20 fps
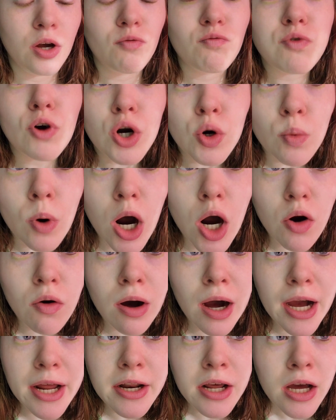For
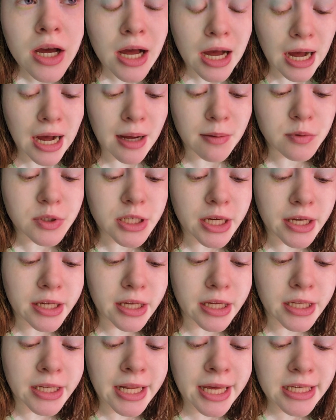waterline, I'm
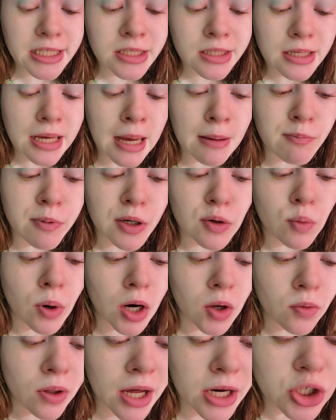taking NYX Epic
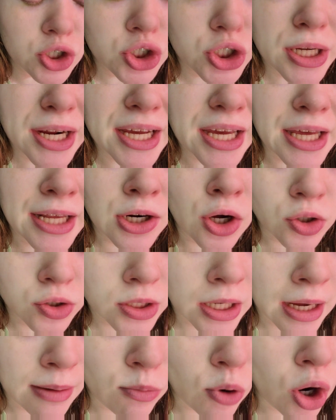Waterliner Stick in All
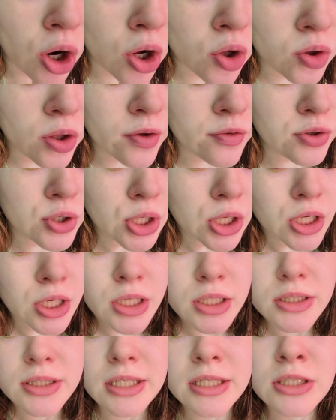Time Olive.
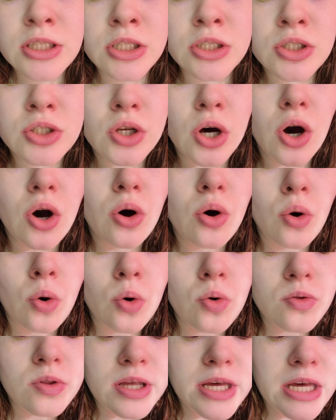This is the
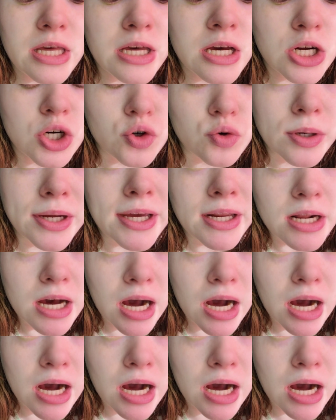only green